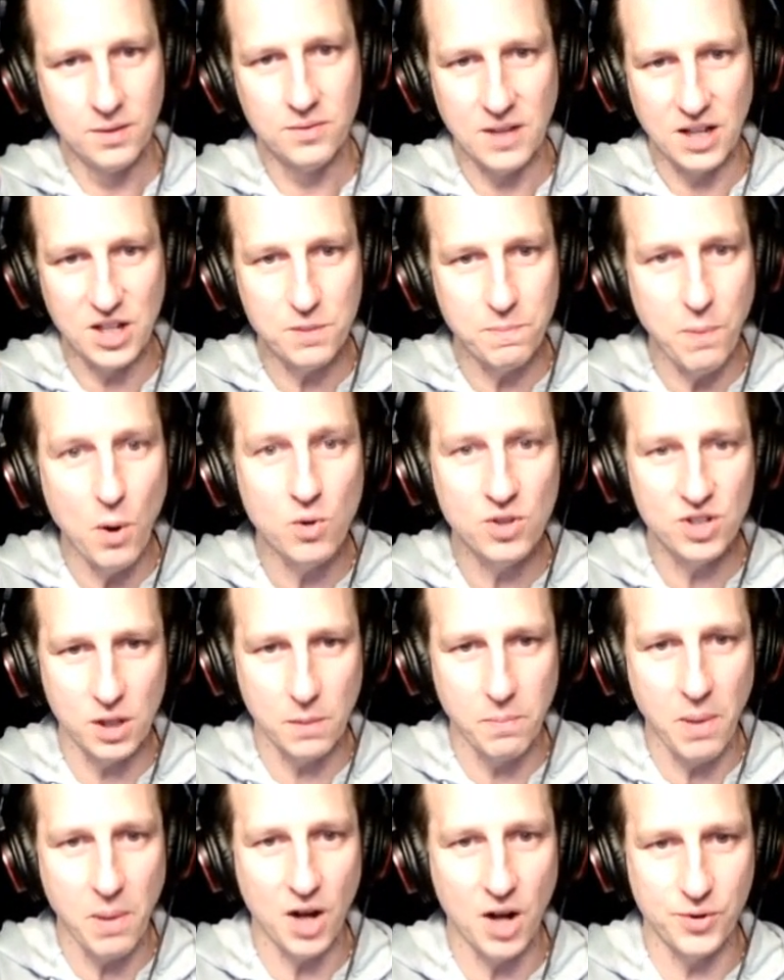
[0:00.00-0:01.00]
They'd spoke to
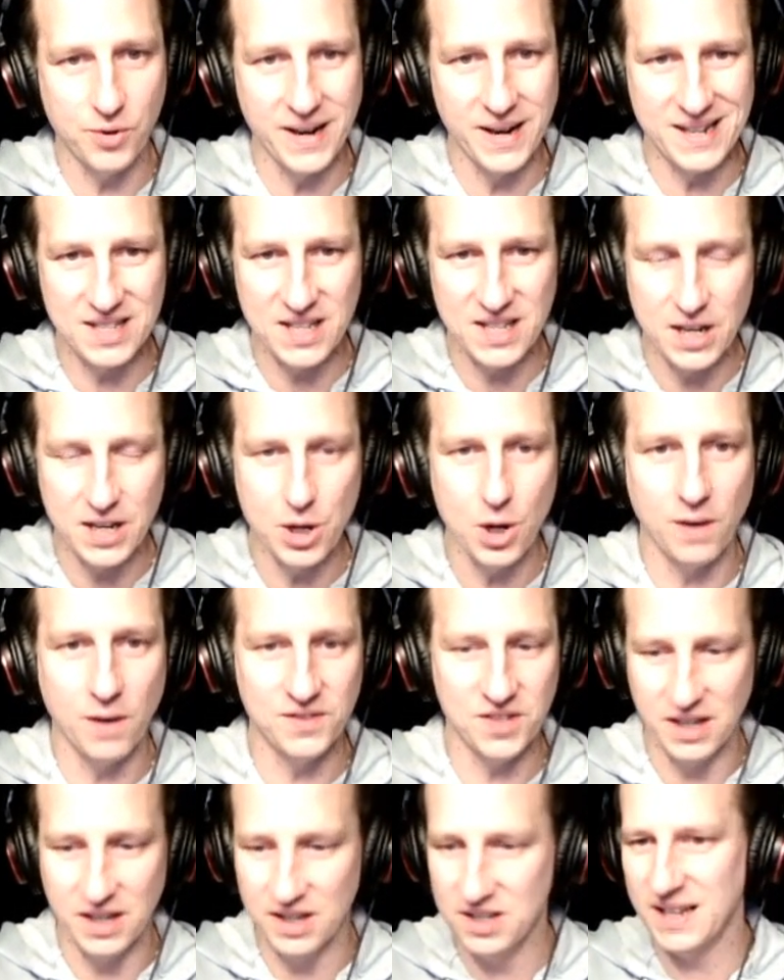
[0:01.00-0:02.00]
the Padres in the
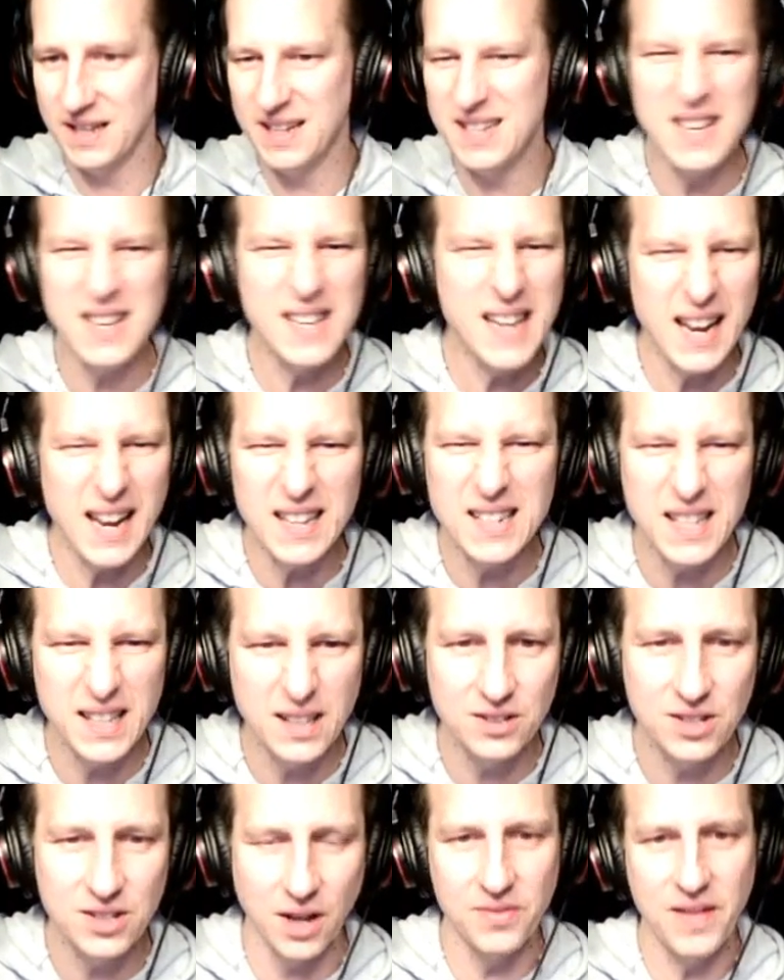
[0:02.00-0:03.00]
offseason. They didn't get a
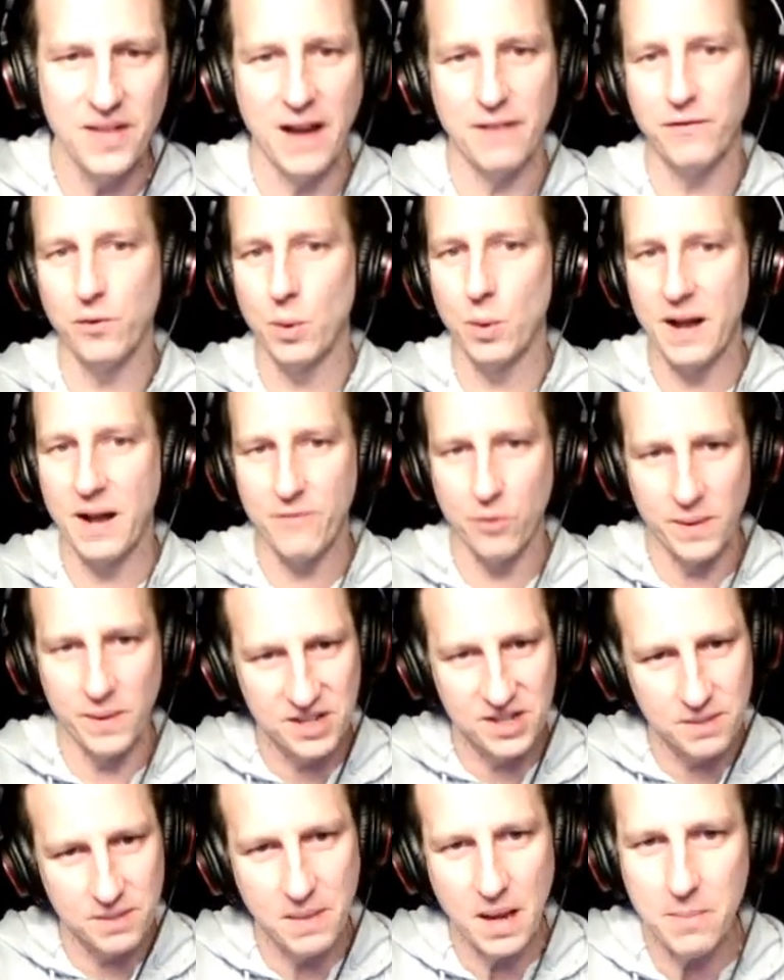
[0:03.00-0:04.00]
deal done then for whatever
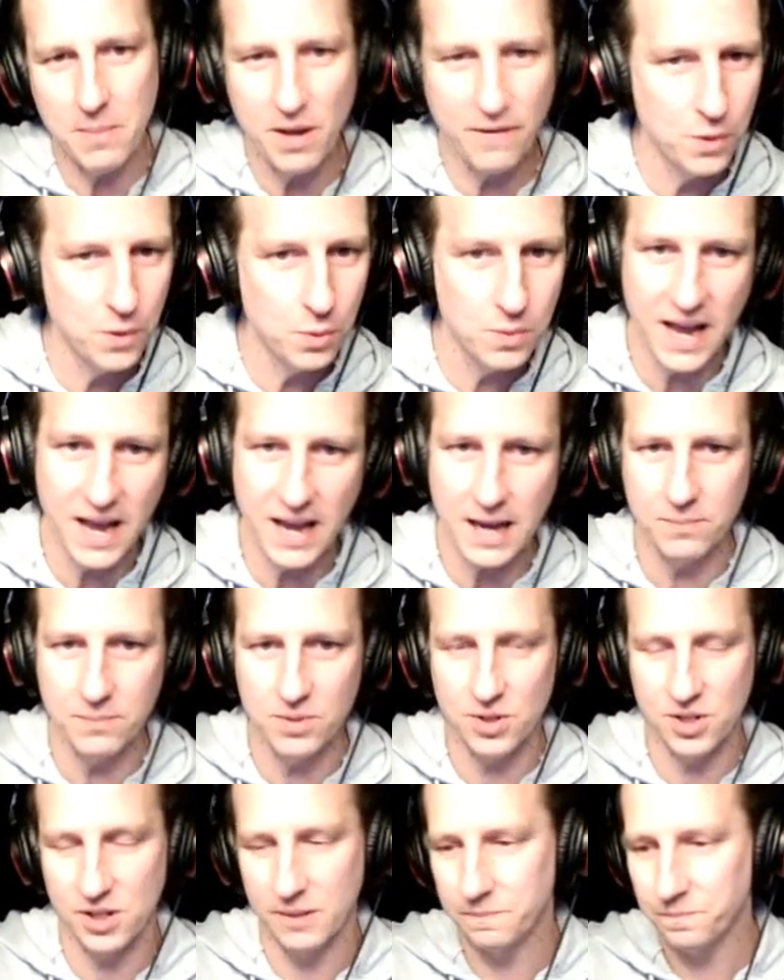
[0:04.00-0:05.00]
reason. Maybe a few
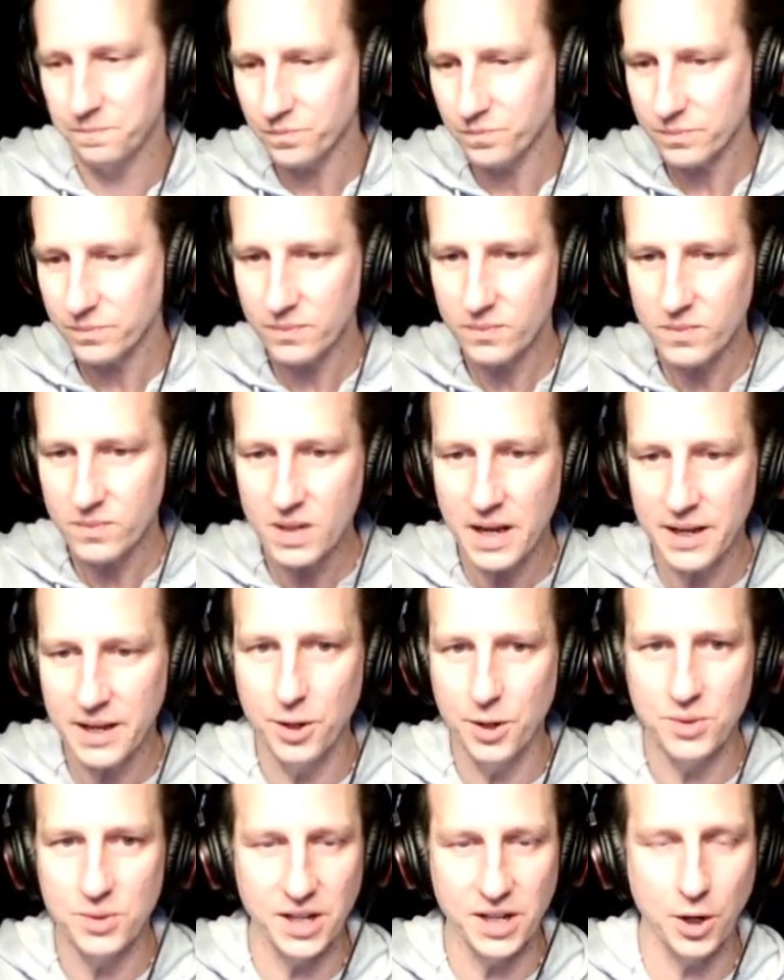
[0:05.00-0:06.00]
names,
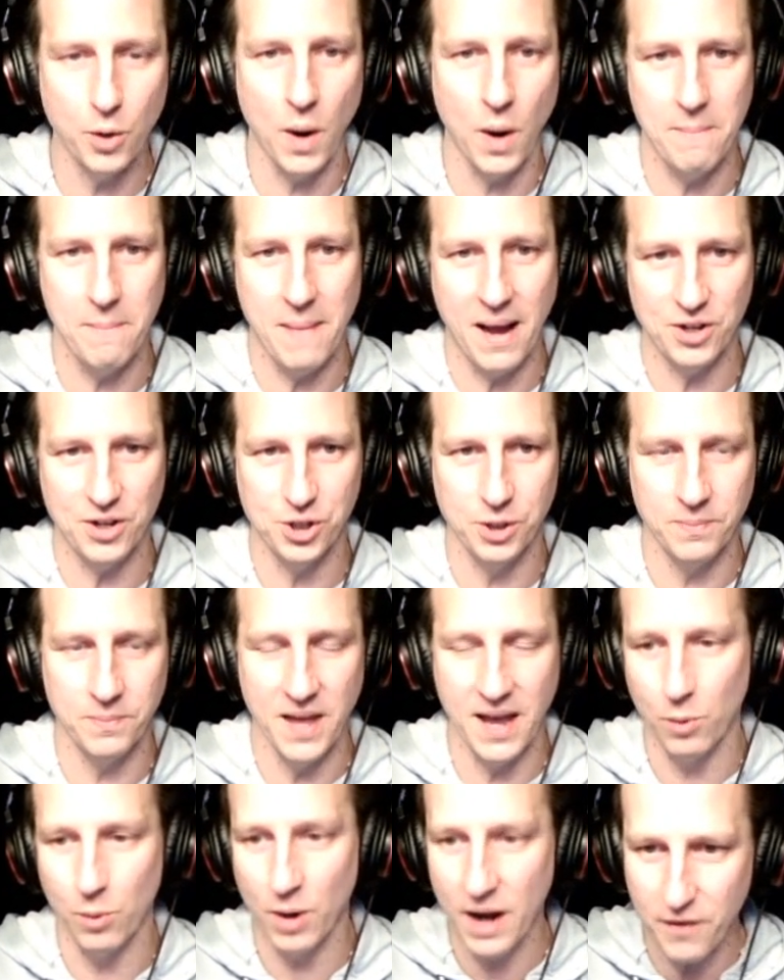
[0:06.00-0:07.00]
didn't quite match up
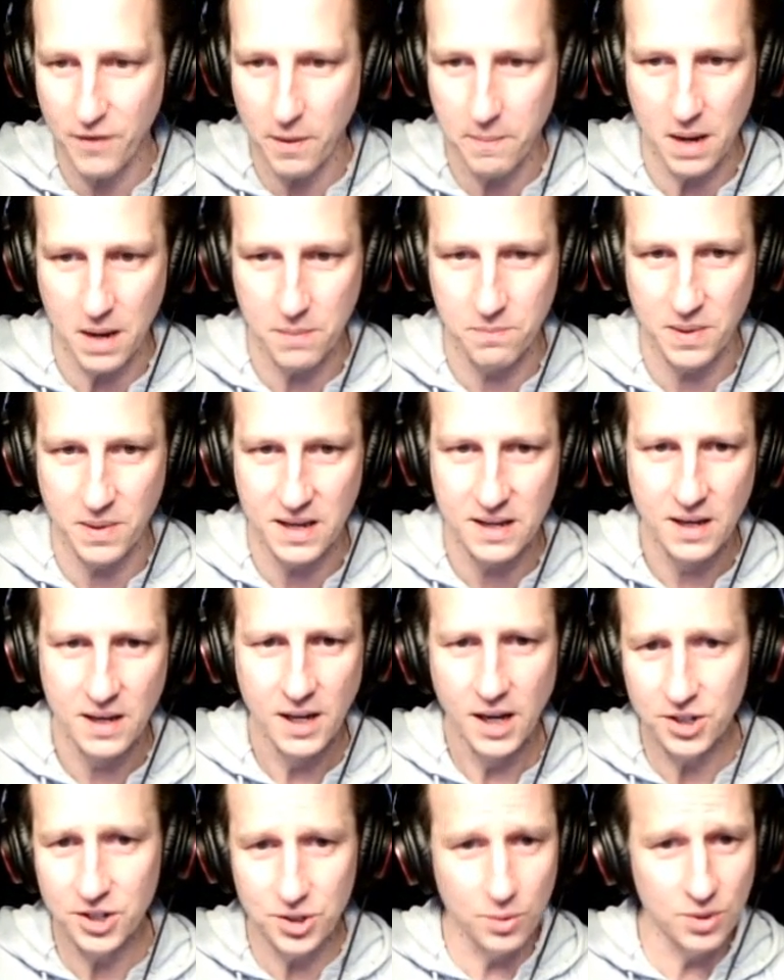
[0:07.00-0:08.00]
there, whatever it might be.
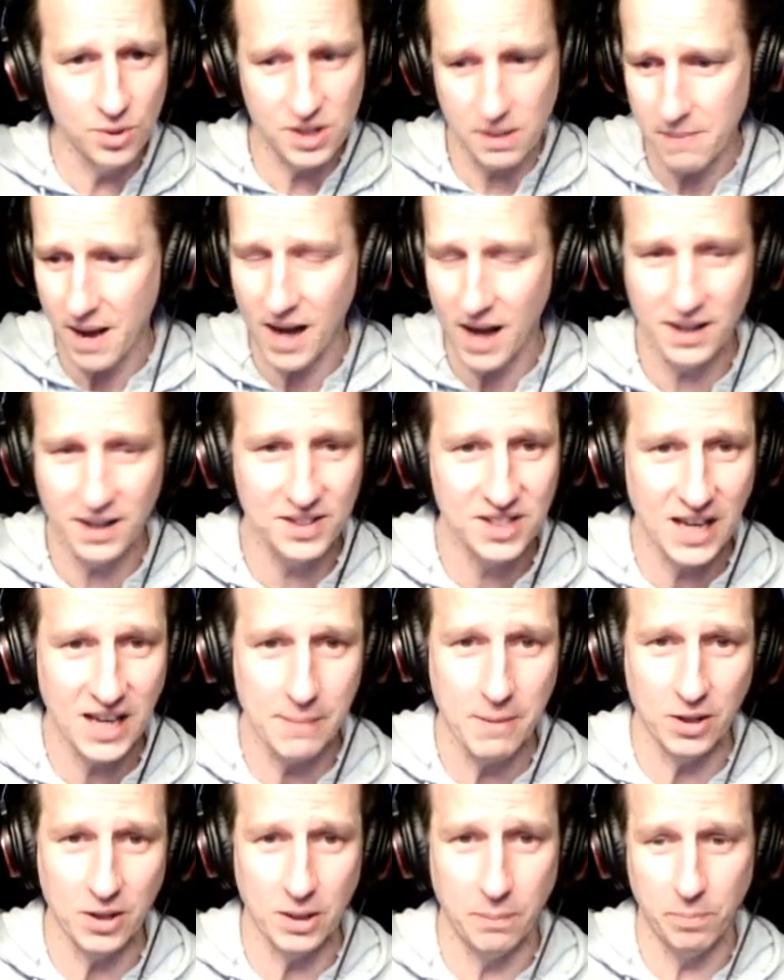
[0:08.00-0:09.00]
As soon as the Marlins
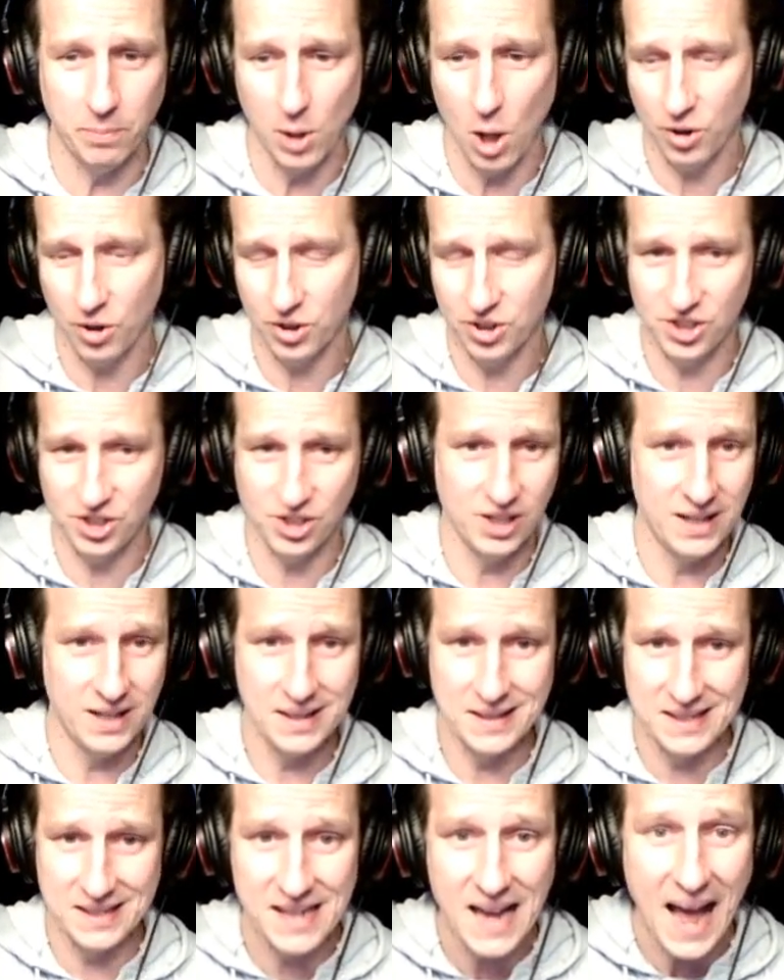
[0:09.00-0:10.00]
came out the blocks
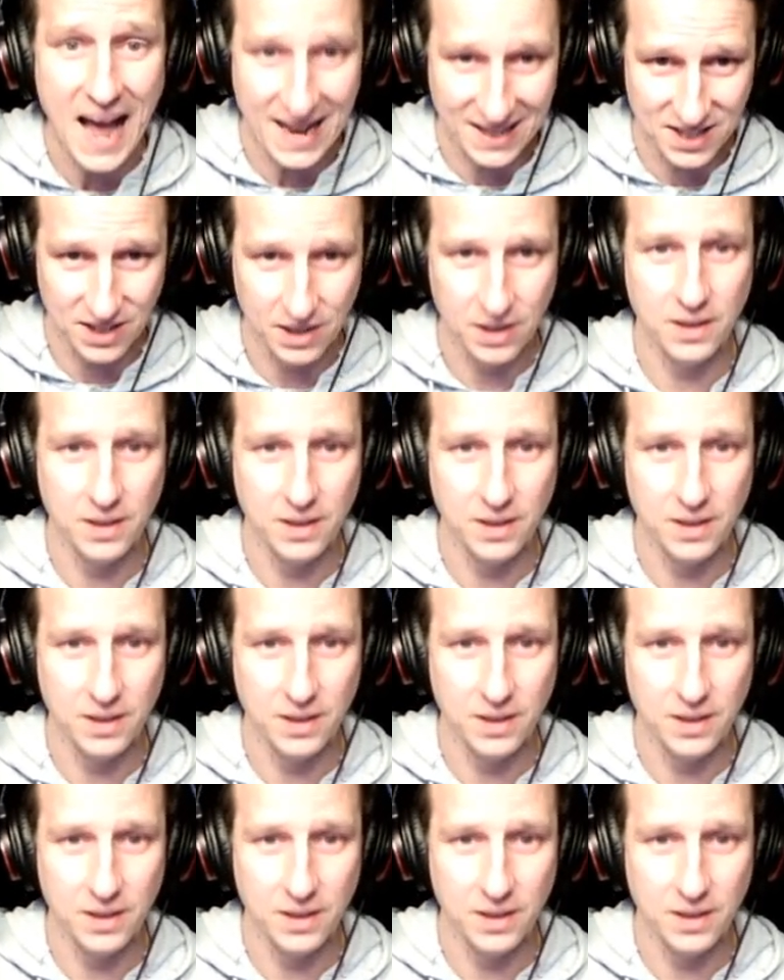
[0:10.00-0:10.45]
dead,